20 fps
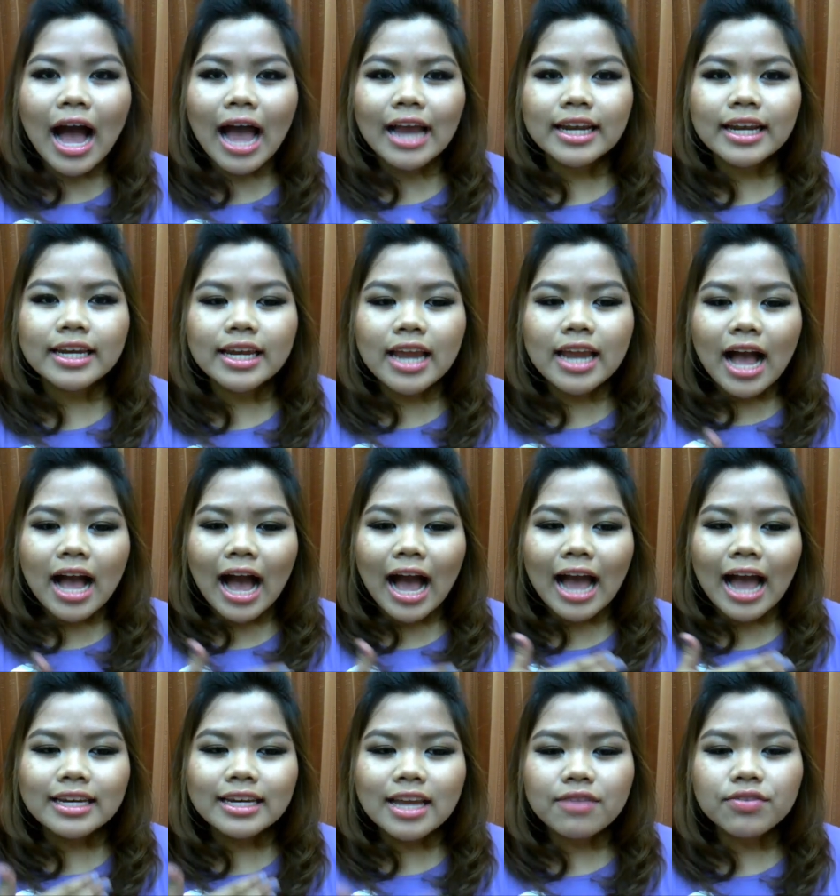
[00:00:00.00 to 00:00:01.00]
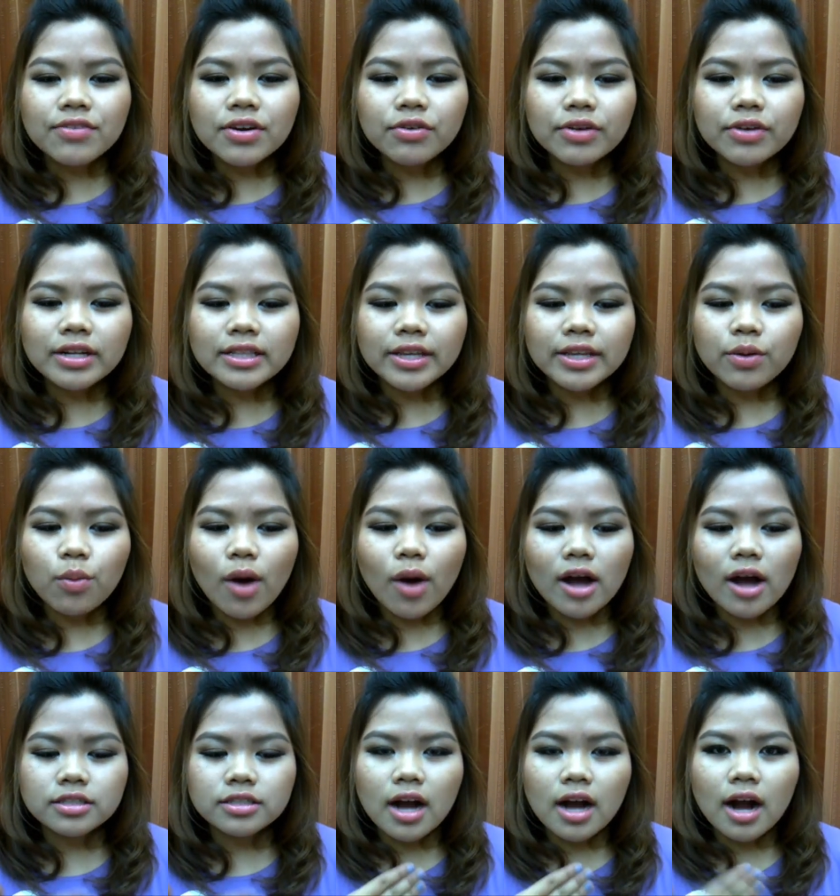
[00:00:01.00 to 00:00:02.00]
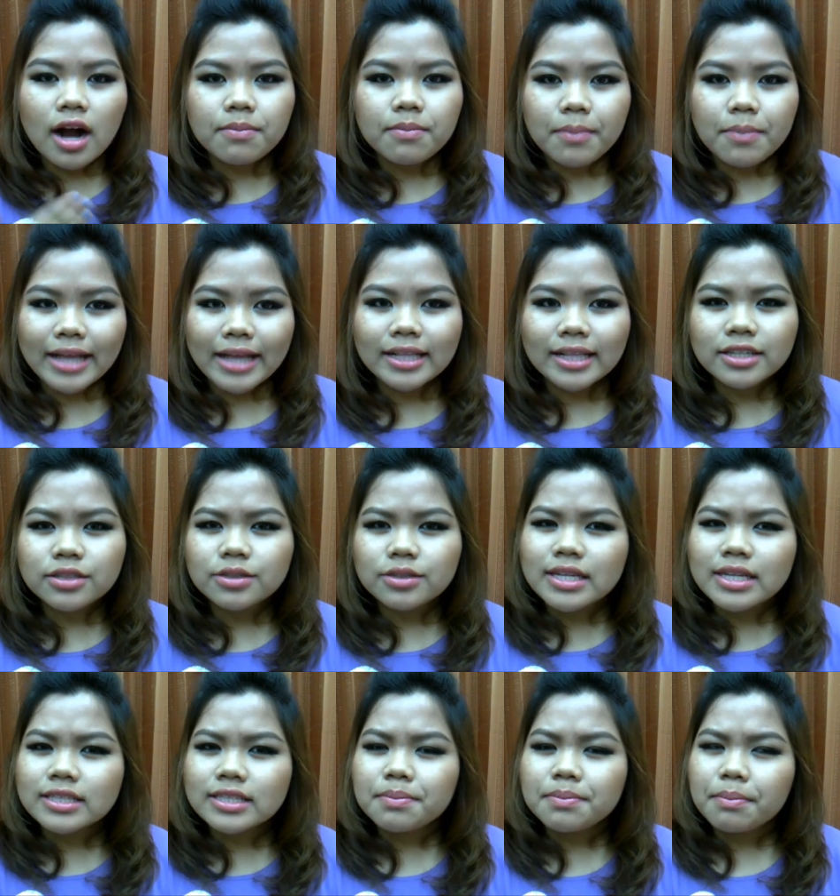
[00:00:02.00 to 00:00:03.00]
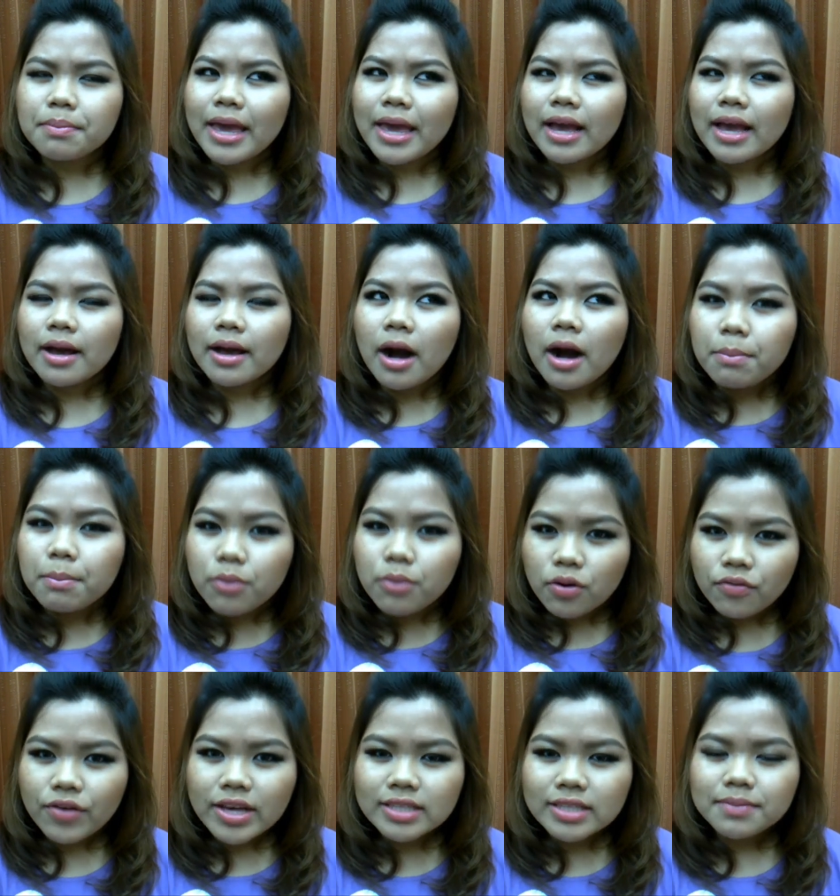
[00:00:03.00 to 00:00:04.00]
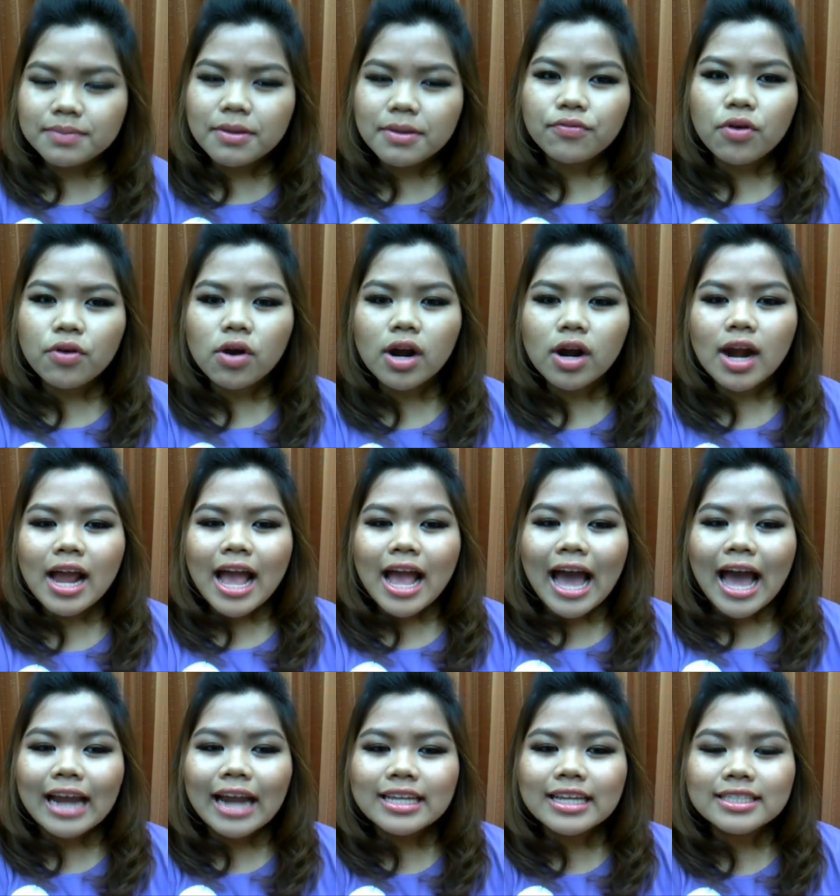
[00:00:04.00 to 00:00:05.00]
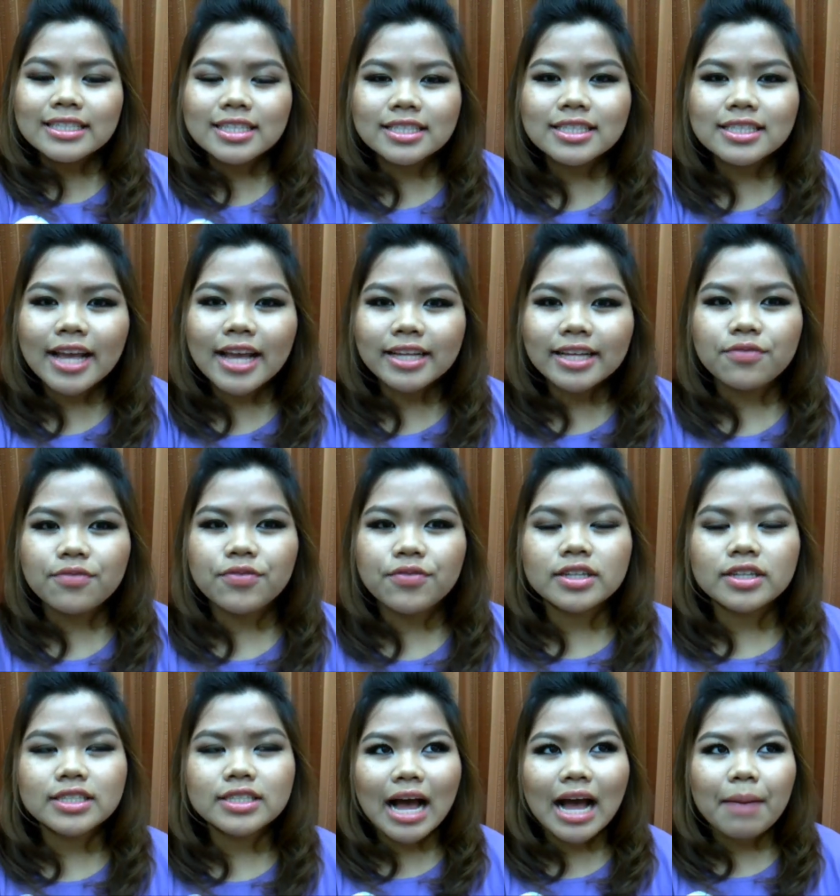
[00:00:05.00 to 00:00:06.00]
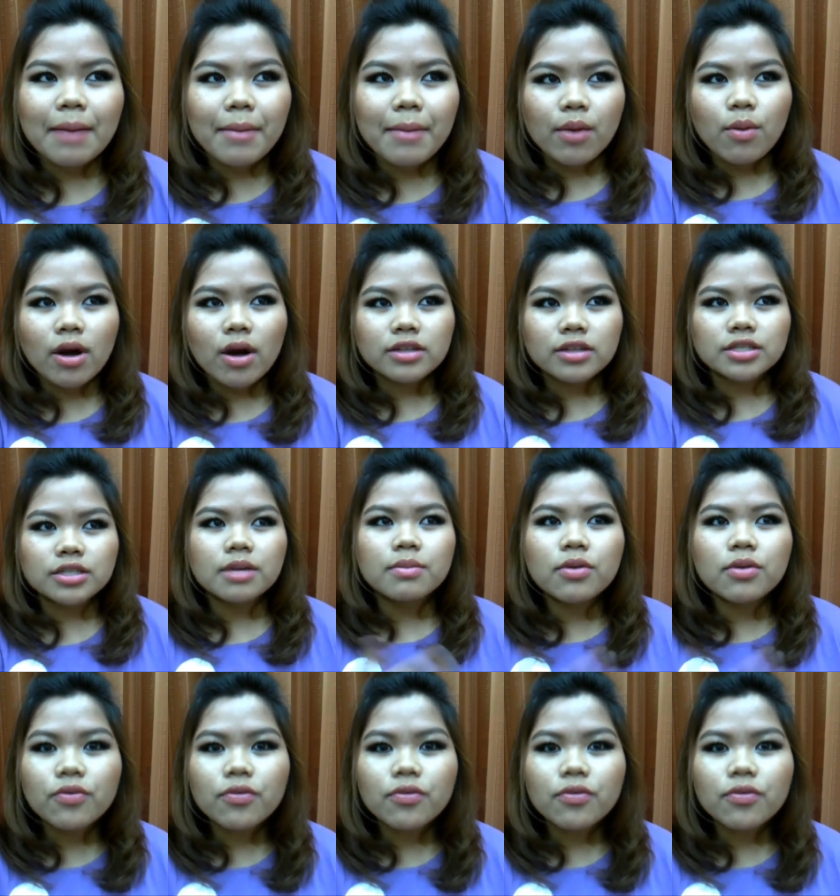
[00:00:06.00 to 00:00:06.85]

I I never really watched uh, Mila Kunis make, uh, movies before, and this is like the first time I watched her